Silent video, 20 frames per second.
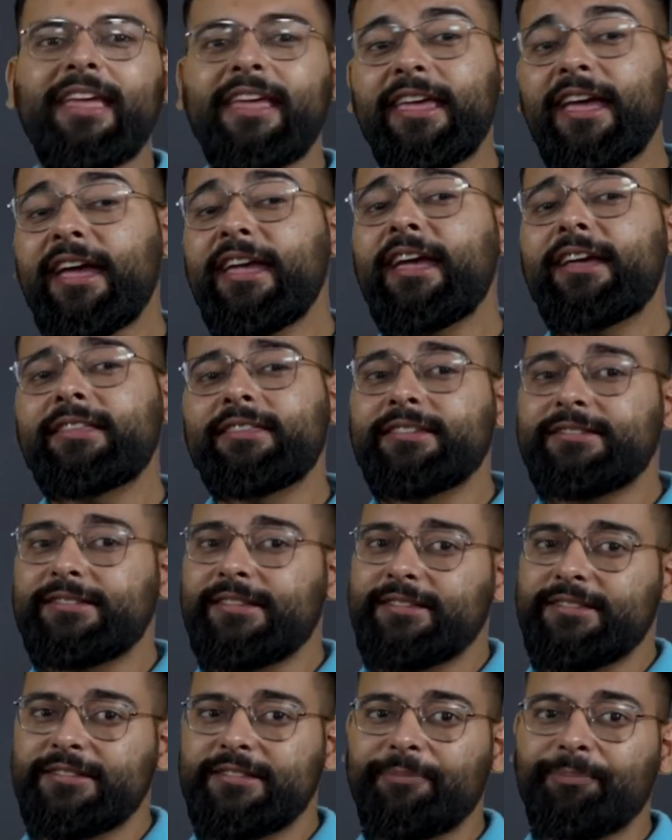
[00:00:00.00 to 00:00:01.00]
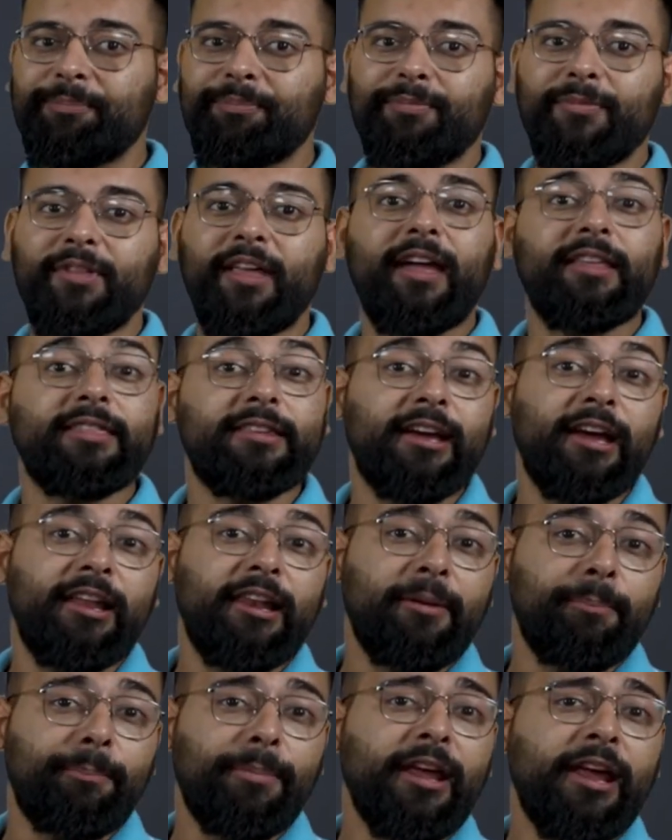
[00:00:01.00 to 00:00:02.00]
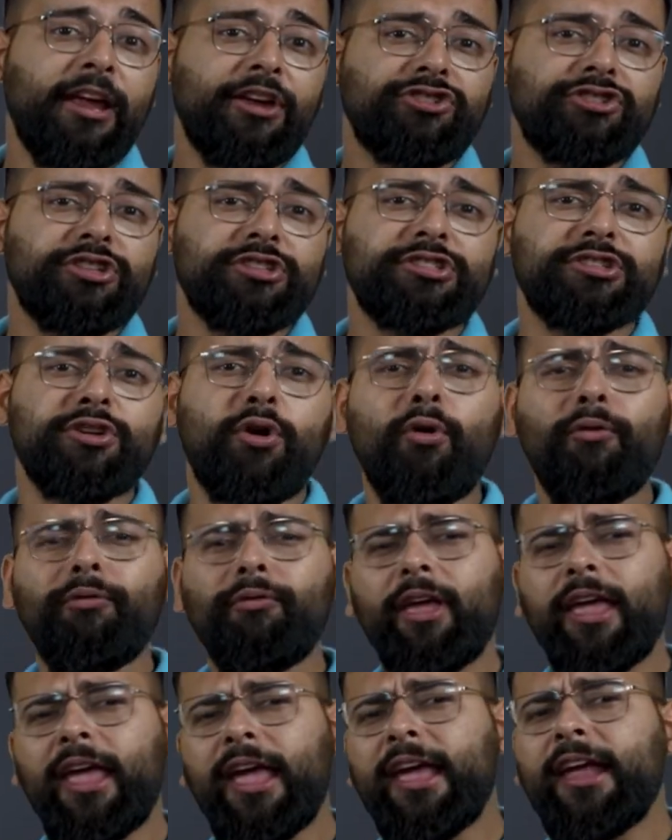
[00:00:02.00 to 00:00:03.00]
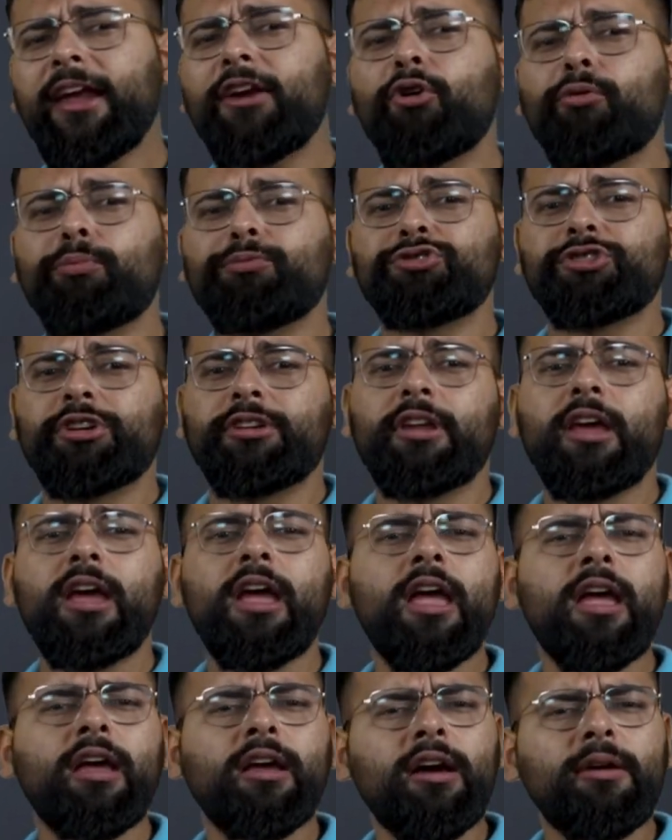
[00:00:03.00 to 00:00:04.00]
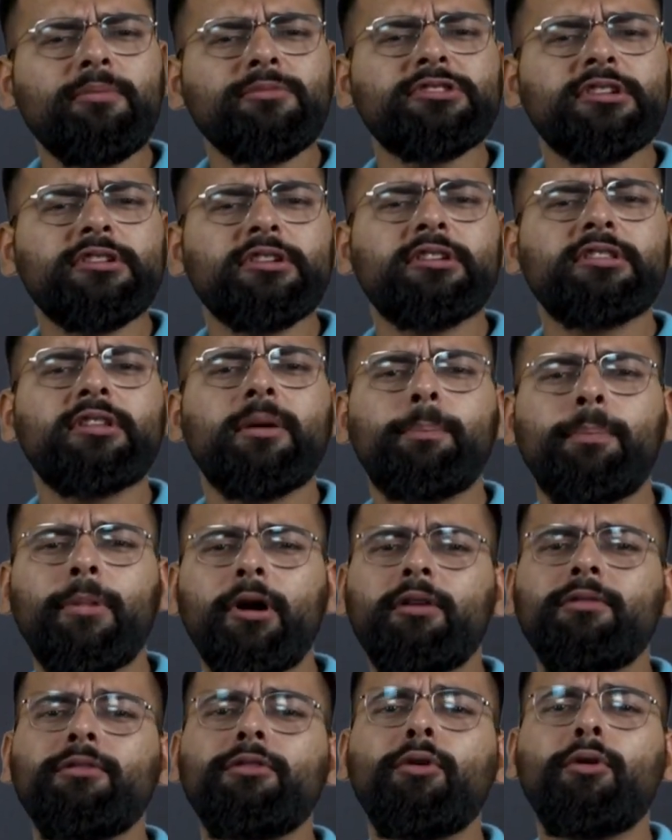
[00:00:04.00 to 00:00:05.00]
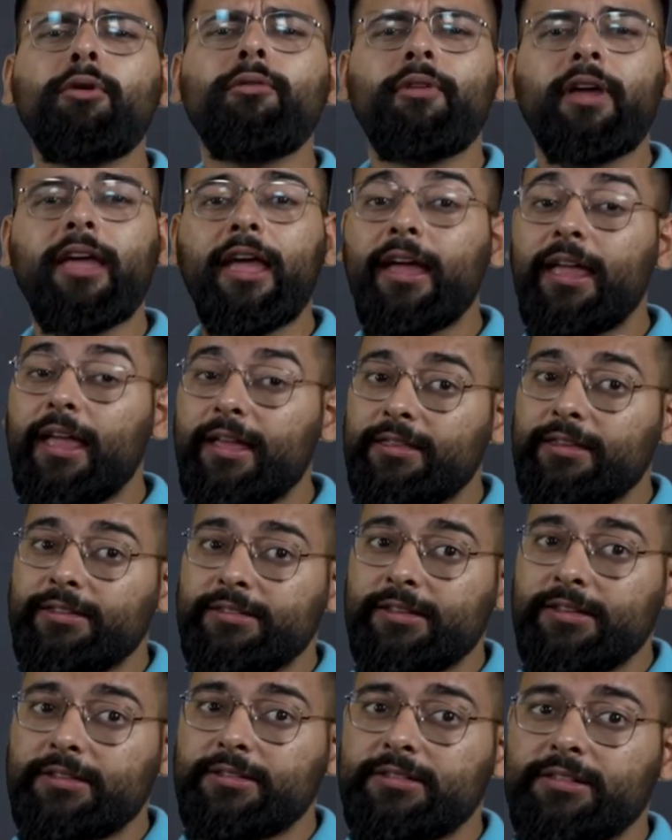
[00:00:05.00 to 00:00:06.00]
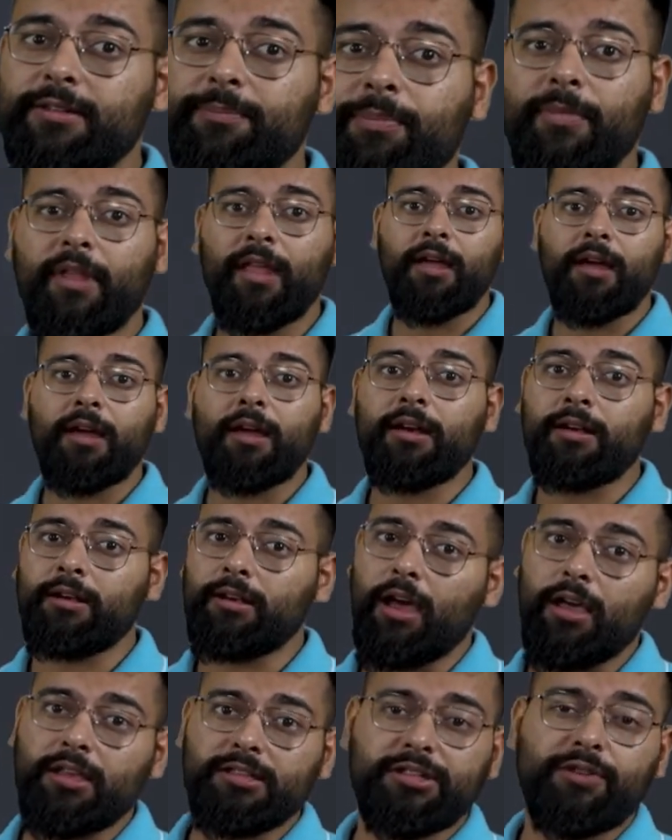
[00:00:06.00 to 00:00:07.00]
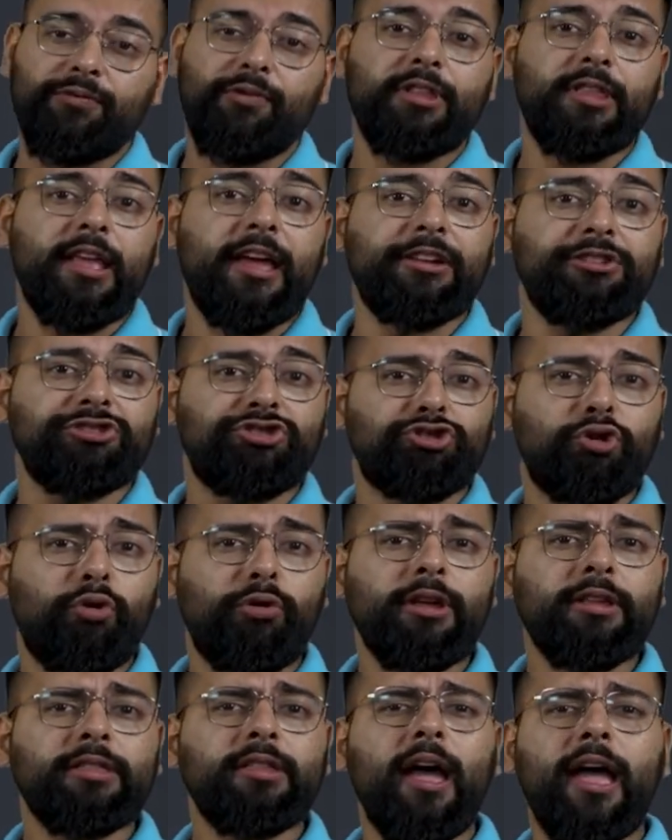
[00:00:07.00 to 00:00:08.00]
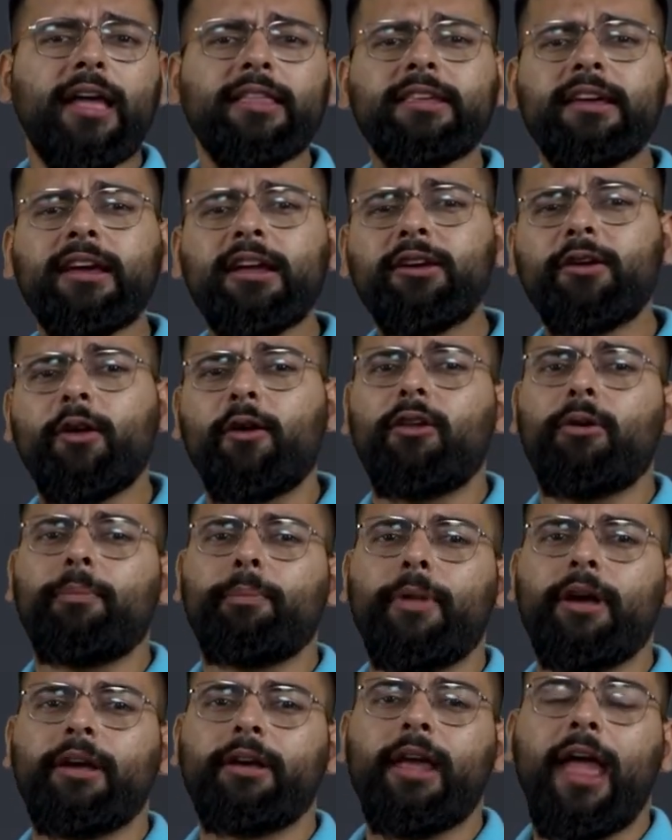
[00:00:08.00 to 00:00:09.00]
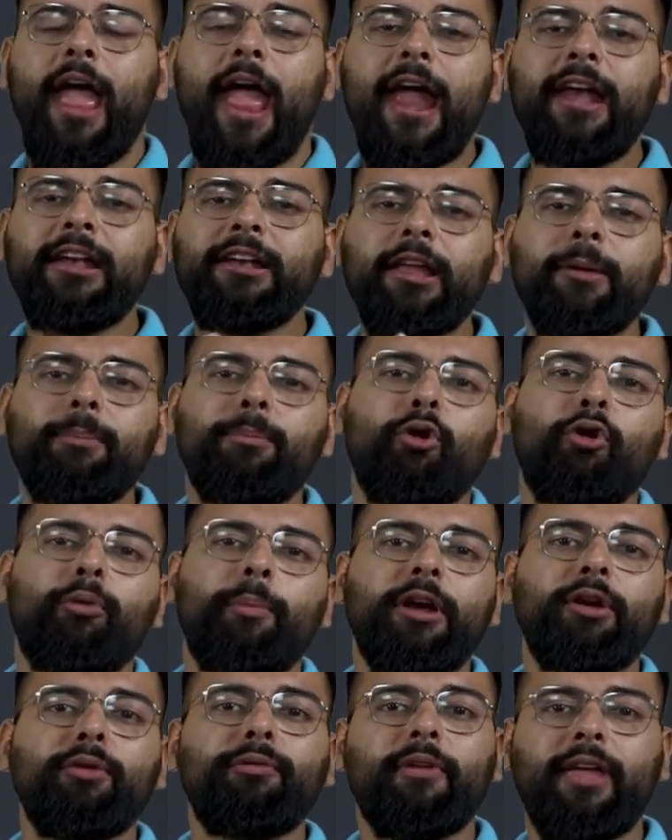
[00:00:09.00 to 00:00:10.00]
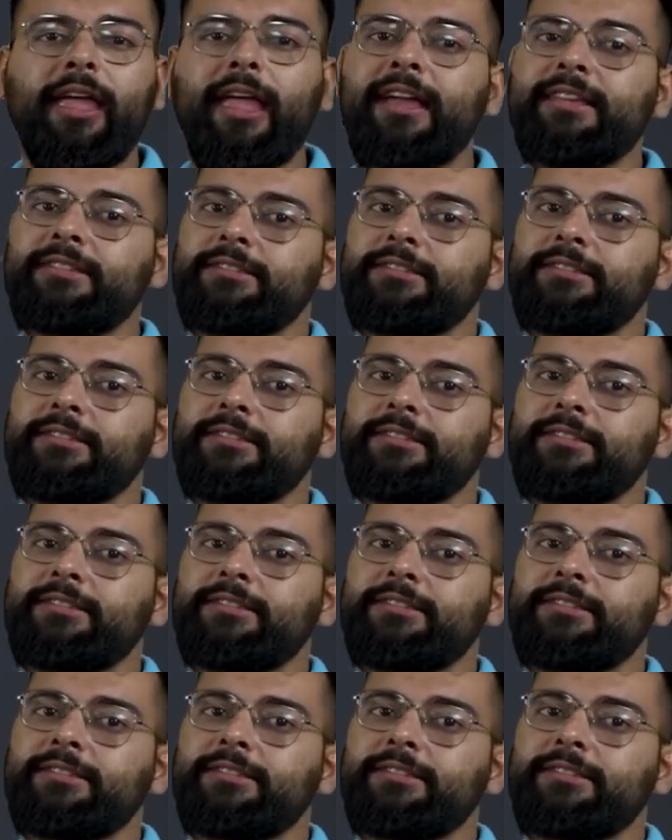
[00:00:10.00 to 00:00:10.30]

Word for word: A I Ethicist. The ethical implications of A I adoption comes under the purview of A I ethicists, tasked with ensuring the ethical development and deployment of A I